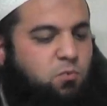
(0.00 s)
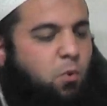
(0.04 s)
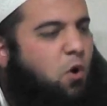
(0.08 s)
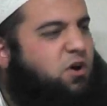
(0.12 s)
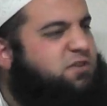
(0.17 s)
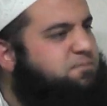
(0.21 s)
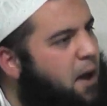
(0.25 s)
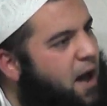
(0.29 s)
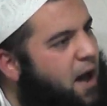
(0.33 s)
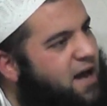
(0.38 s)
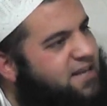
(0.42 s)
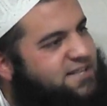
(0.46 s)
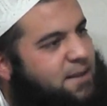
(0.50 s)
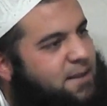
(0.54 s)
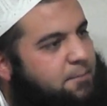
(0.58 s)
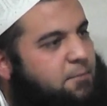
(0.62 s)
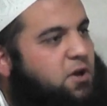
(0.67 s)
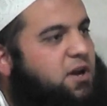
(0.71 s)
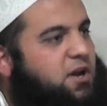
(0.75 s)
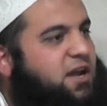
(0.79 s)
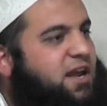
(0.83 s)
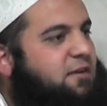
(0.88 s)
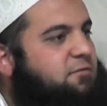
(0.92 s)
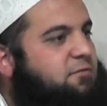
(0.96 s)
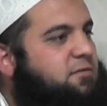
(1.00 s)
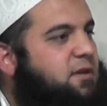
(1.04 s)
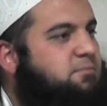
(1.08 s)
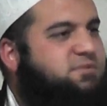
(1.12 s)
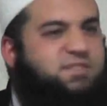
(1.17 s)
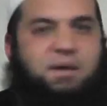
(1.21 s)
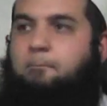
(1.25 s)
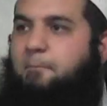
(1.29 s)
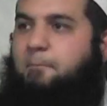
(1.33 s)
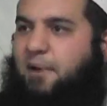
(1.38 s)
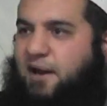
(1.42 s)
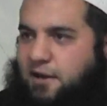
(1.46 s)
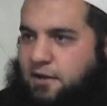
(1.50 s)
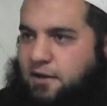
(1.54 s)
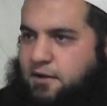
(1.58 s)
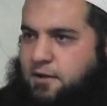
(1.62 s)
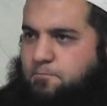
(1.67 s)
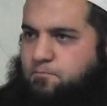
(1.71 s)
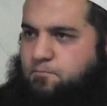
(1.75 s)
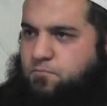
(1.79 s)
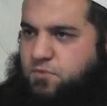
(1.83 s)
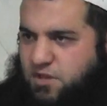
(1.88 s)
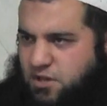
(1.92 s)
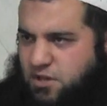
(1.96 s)
who walks past, I'm going to give them some
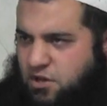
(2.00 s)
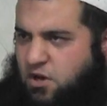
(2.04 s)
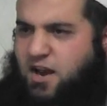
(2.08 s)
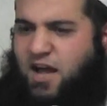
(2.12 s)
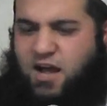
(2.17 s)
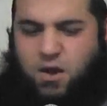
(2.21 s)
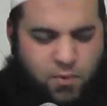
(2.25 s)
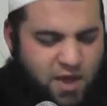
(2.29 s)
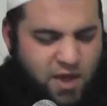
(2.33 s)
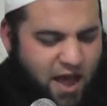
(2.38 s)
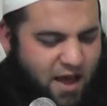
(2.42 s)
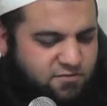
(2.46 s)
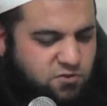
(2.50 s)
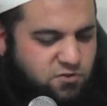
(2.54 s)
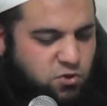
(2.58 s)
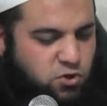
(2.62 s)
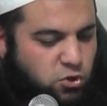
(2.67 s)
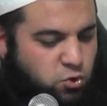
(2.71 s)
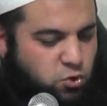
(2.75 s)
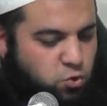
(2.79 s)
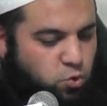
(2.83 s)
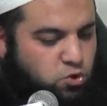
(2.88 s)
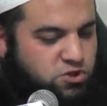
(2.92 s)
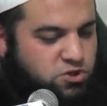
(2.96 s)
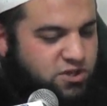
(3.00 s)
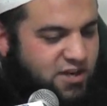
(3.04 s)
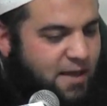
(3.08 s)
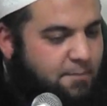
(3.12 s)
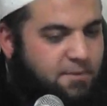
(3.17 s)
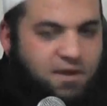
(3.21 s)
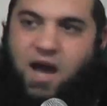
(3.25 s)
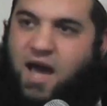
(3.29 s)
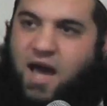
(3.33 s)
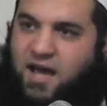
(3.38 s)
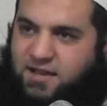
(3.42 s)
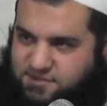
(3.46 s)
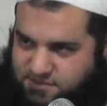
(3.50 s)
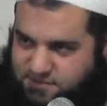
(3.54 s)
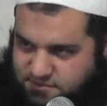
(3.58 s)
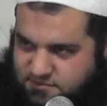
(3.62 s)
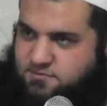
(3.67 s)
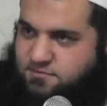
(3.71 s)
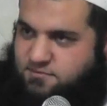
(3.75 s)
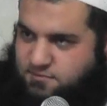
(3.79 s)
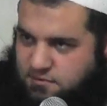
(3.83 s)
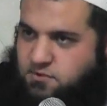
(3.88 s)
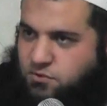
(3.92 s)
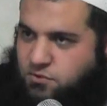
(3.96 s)
milk. You know, like we have the dood jalebi
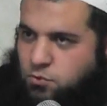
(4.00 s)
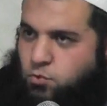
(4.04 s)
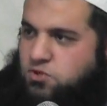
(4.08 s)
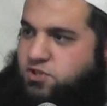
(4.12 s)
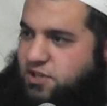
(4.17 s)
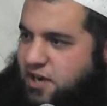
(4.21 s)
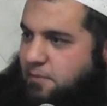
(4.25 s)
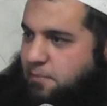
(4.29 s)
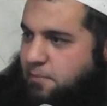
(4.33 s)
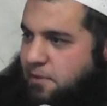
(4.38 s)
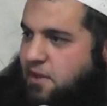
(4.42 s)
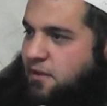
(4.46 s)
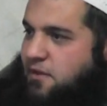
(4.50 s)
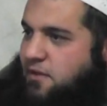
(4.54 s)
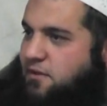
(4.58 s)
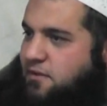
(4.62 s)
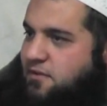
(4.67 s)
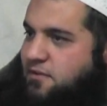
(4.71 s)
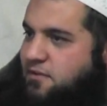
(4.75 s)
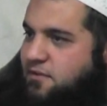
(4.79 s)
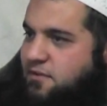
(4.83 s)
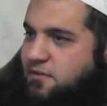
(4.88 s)
guys. Dood jalebi?